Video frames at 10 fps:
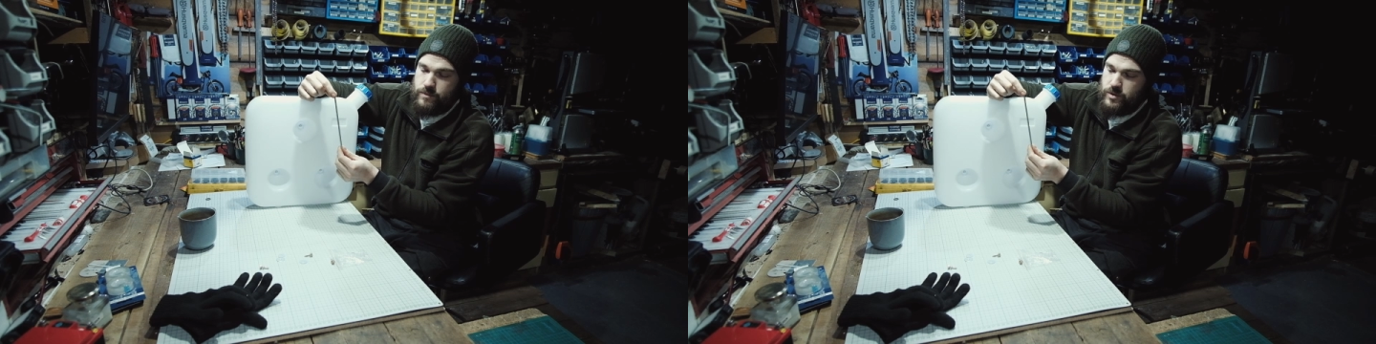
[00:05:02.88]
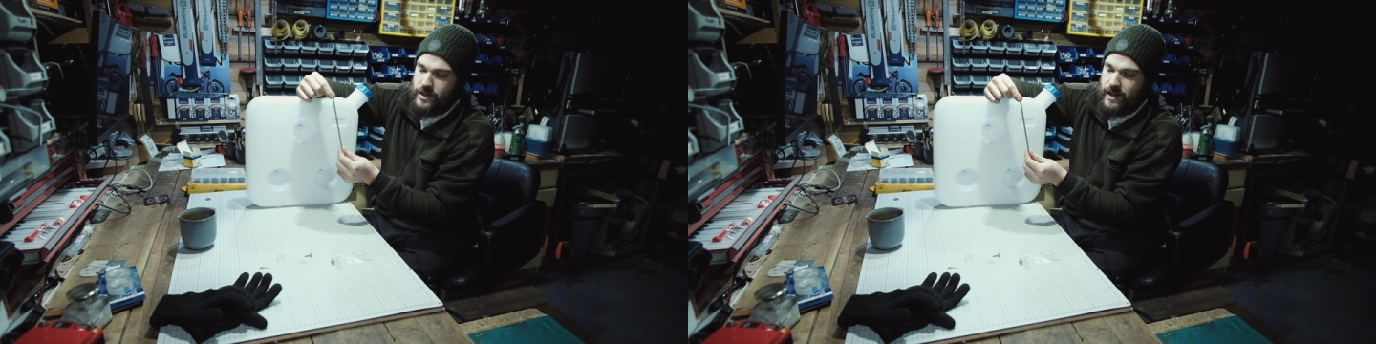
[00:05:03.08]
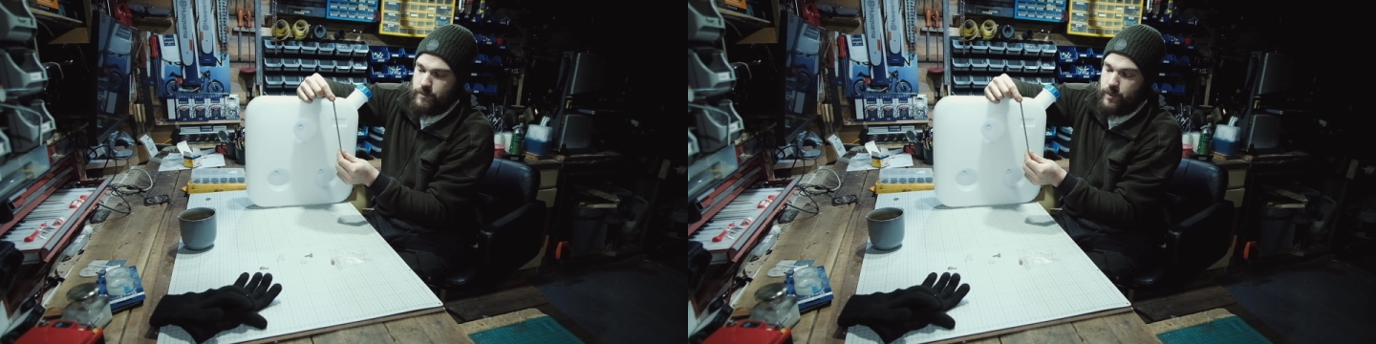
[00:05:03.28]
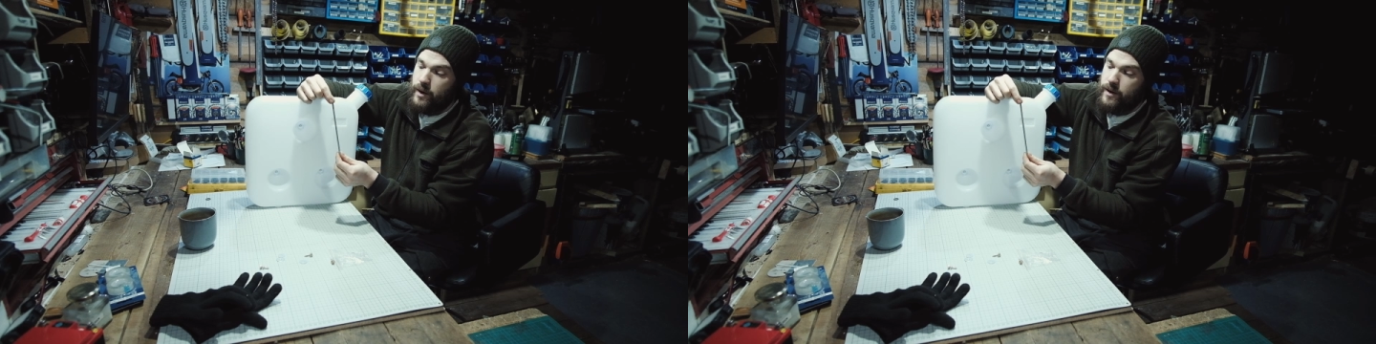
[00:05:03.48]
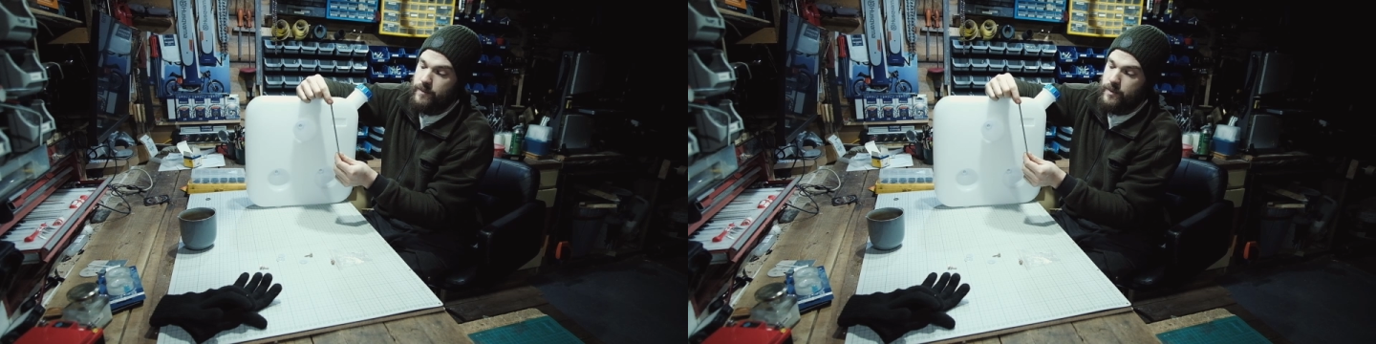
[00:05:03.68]

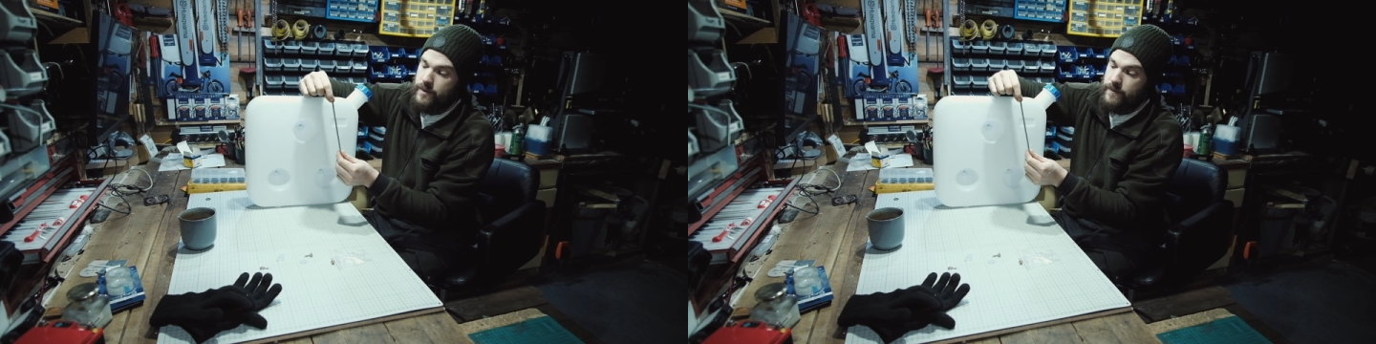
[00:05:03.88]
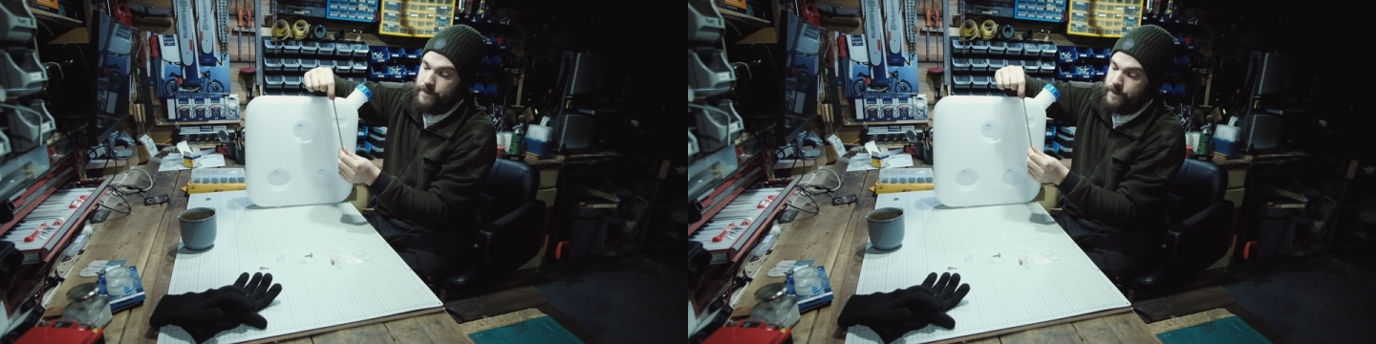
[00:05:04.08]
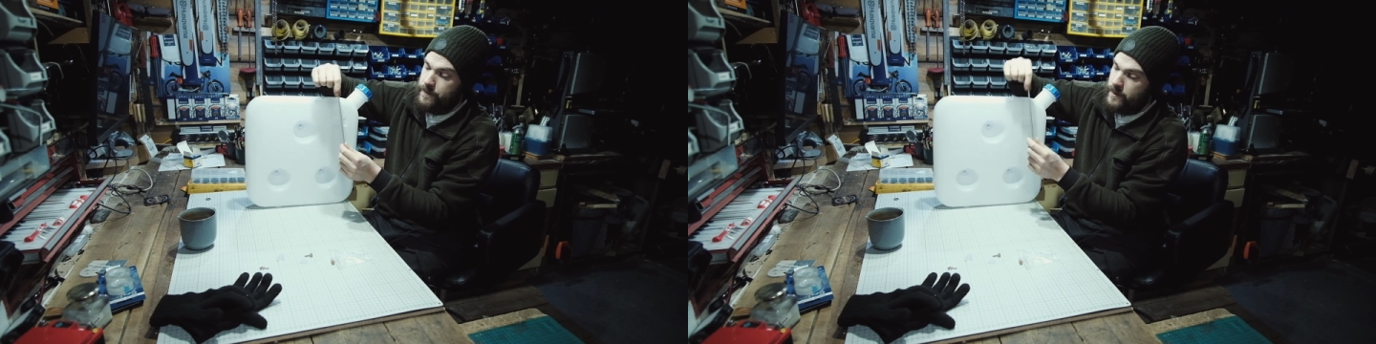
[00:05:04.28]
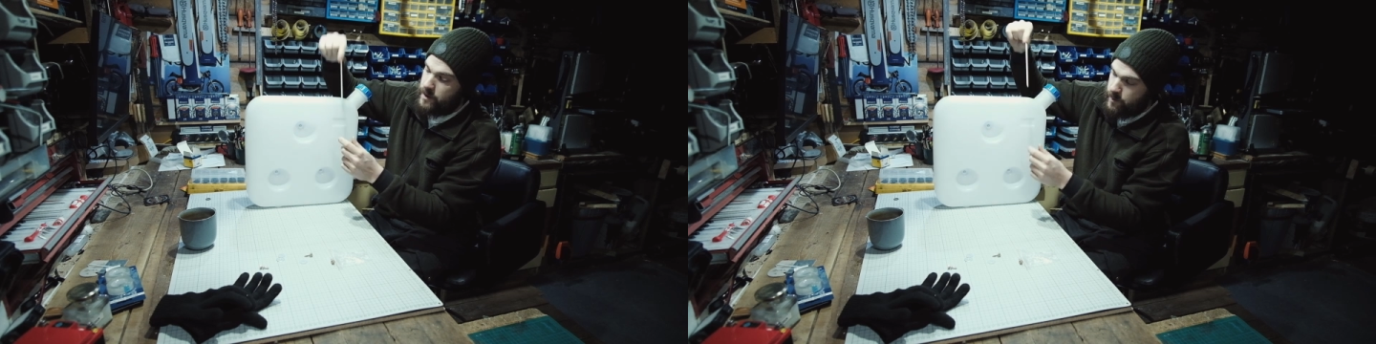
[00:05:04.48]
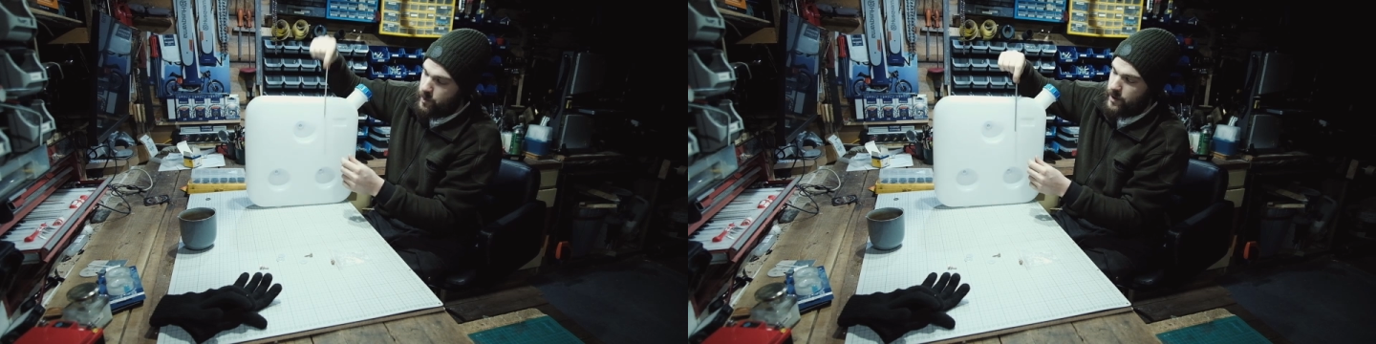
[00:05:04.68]
standpipe,
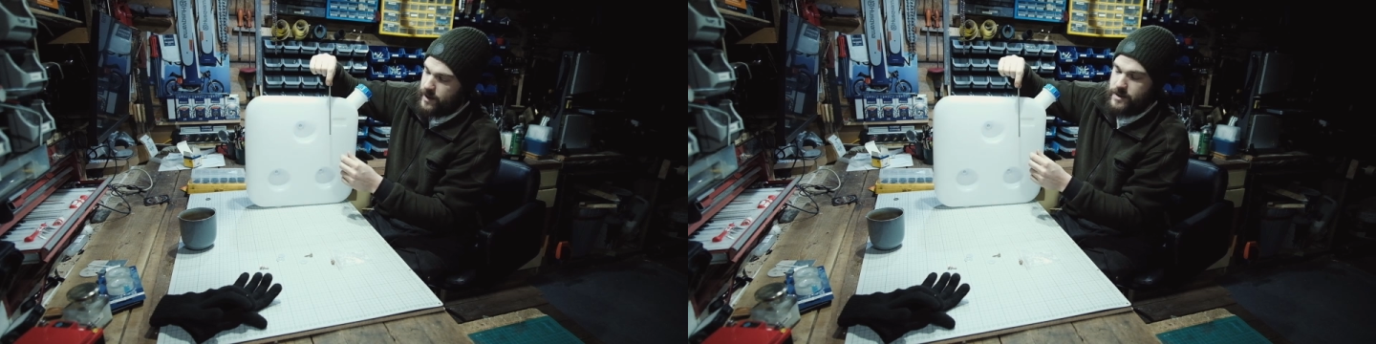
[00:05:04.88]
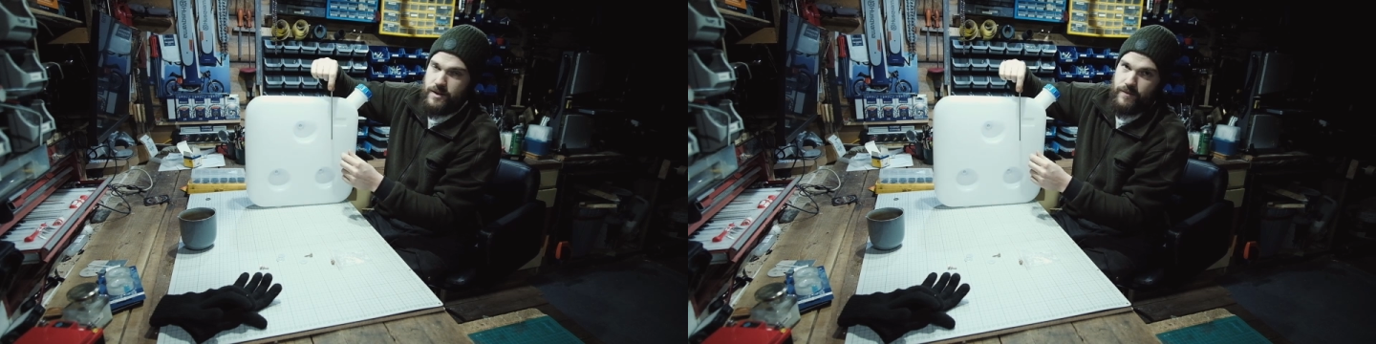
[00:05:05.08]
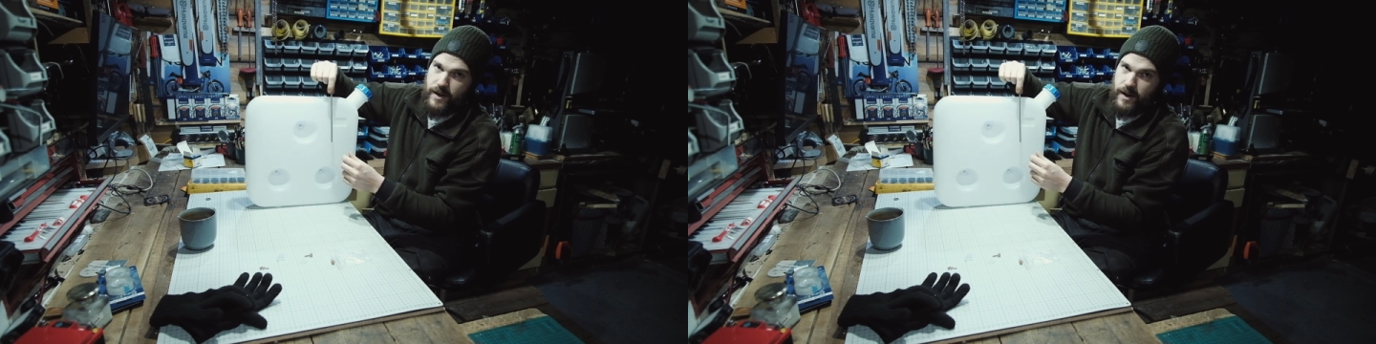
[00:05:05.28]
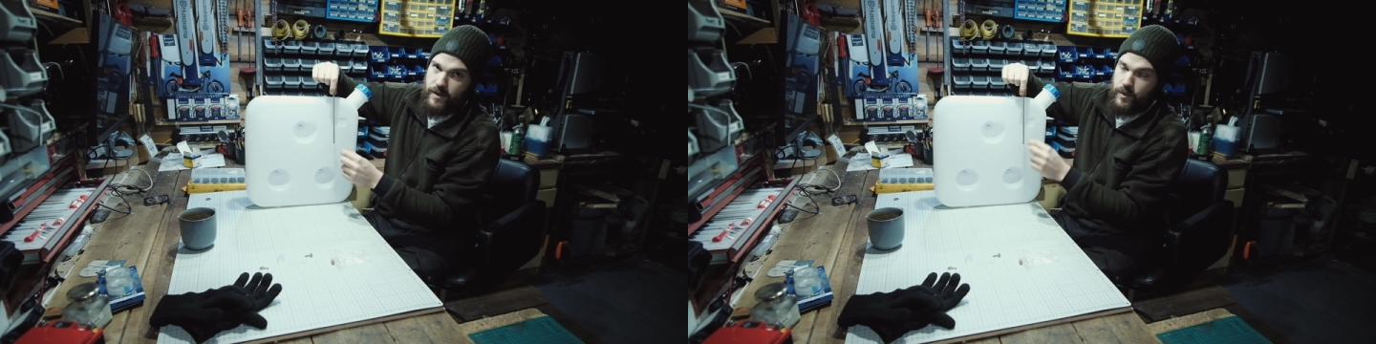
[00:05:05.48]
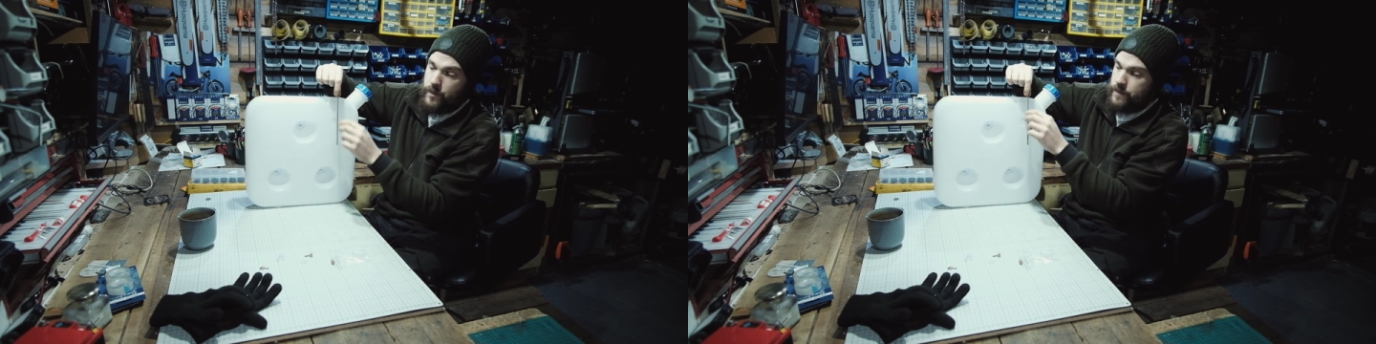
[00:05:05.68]
put it into the
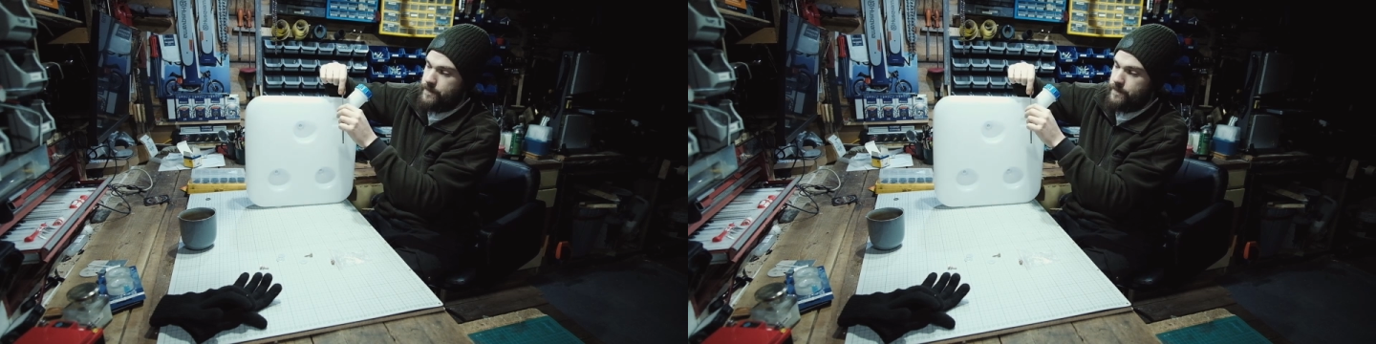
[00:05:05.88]
vehicle,